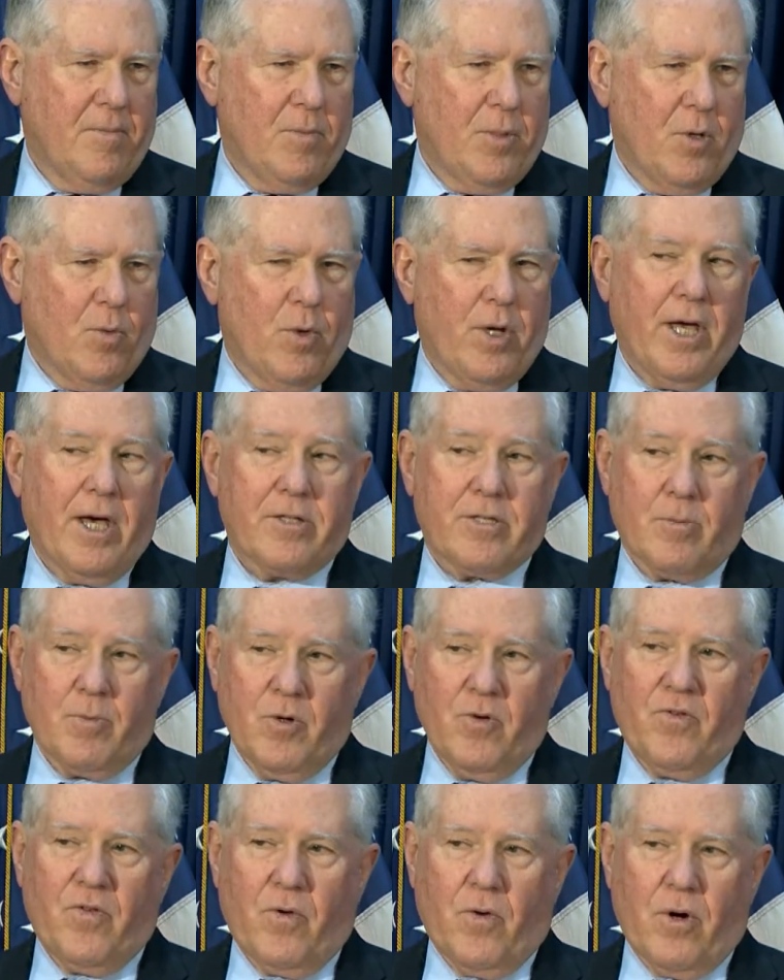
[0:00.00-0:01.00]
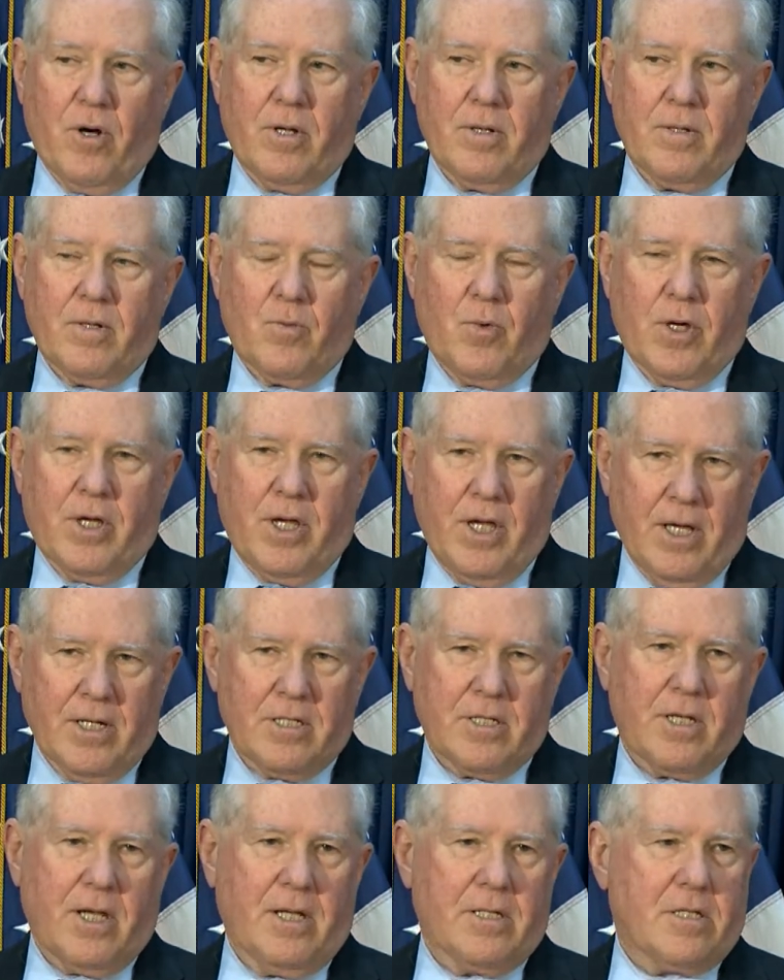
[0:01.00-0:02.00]
But we have to move forward. We can't
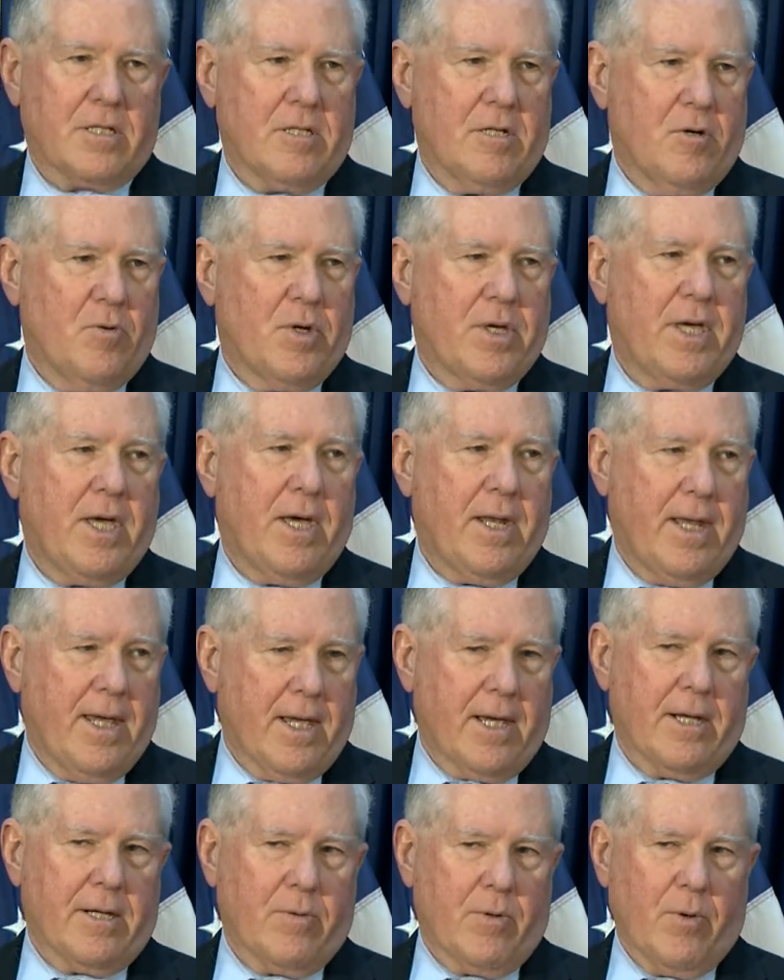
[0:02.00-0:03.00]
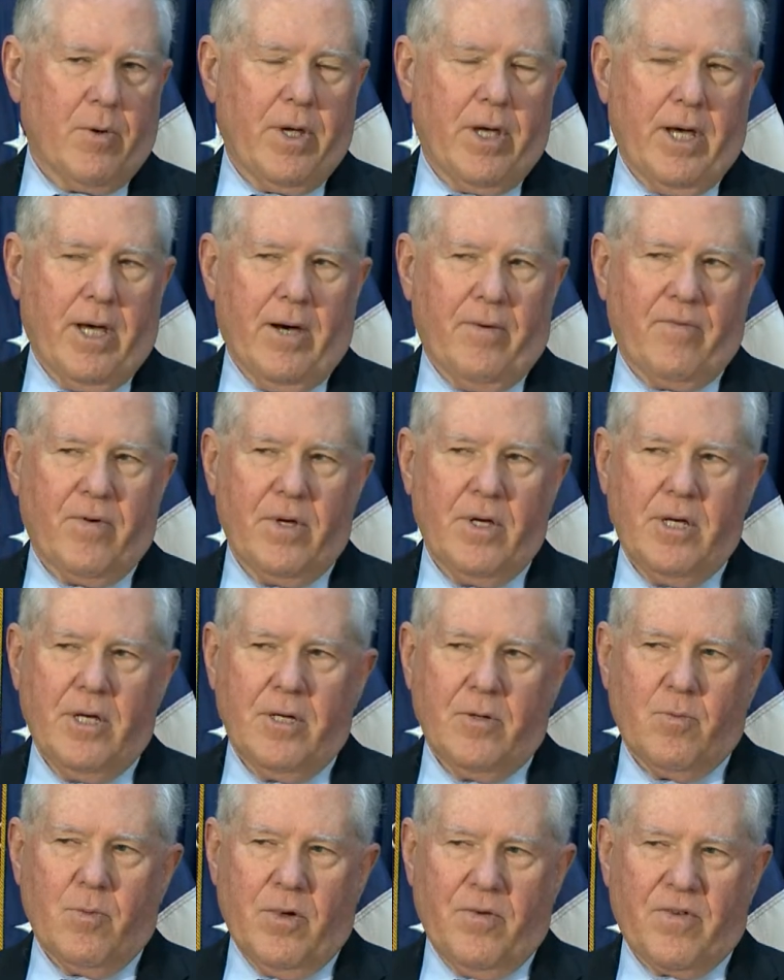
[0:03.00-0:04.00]
stand still. We can't hang on to what we have.
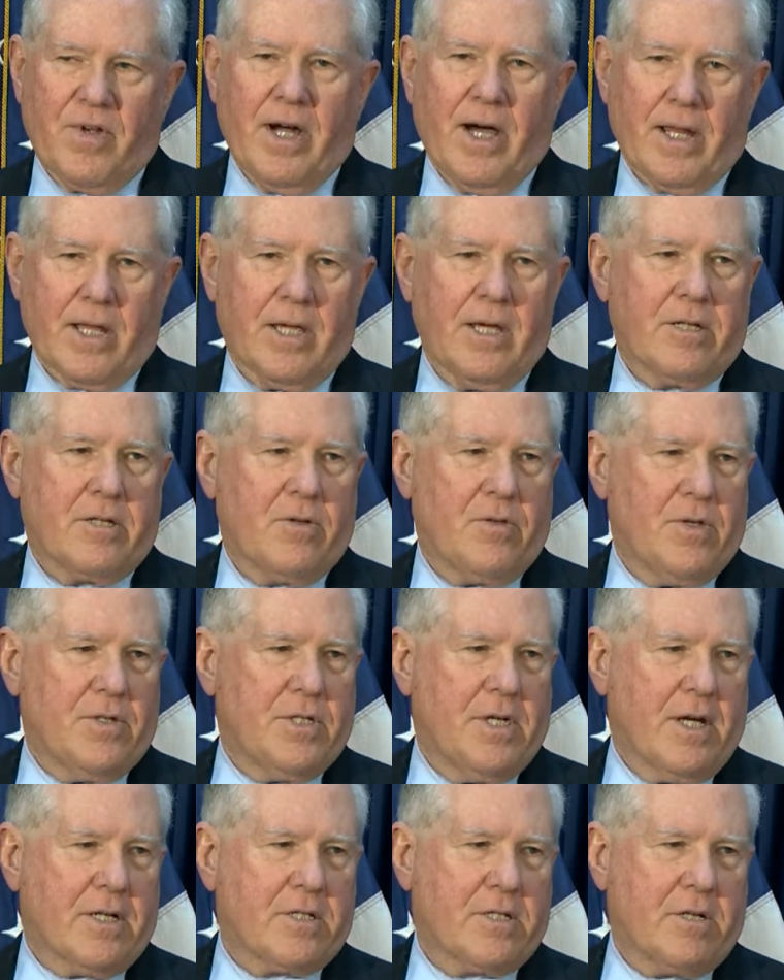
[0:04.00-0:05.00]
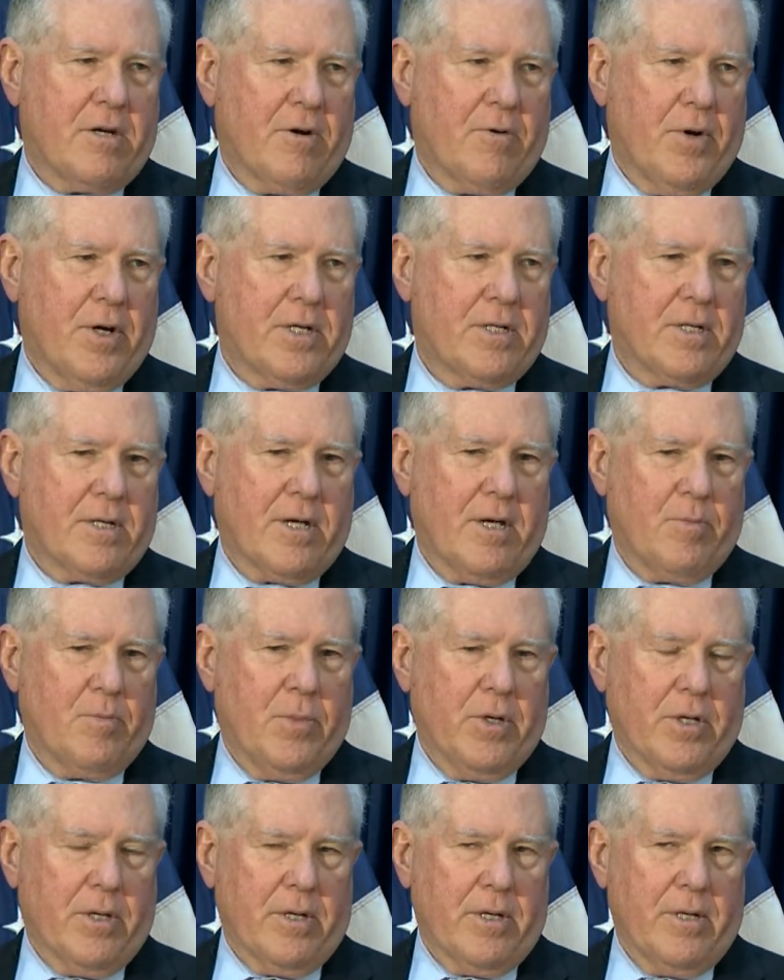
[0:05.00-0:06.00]
We've got to get to the next generation
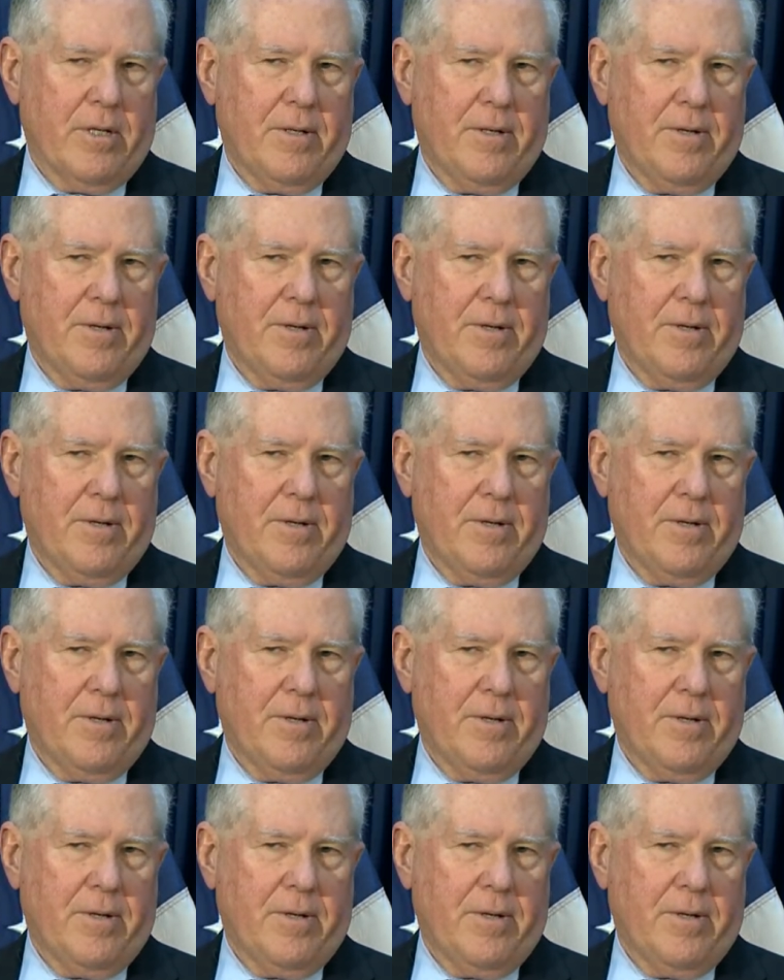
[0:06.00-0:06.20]
capability.